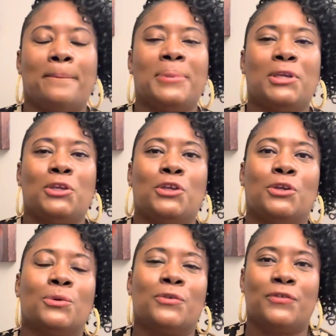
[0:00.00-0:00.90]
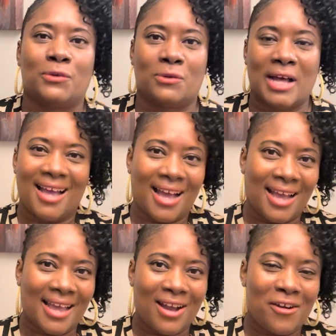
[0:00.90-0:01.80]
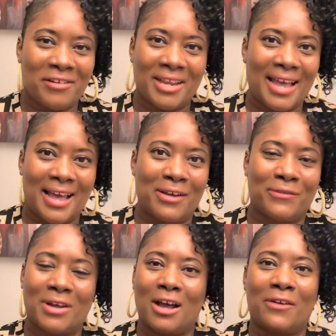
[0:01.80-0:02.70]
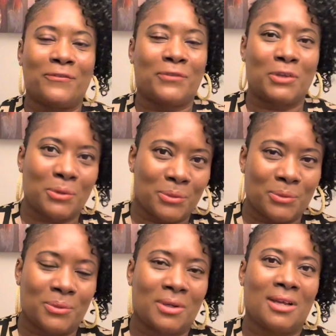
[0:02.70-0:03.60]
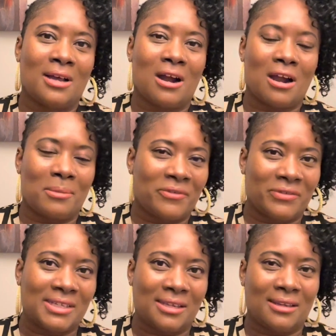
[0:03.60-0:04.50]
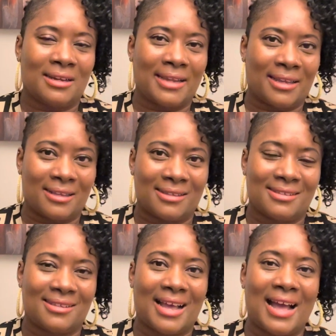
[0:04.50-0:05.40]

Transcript: beautiful. I already have a few Army Fatigue leggings.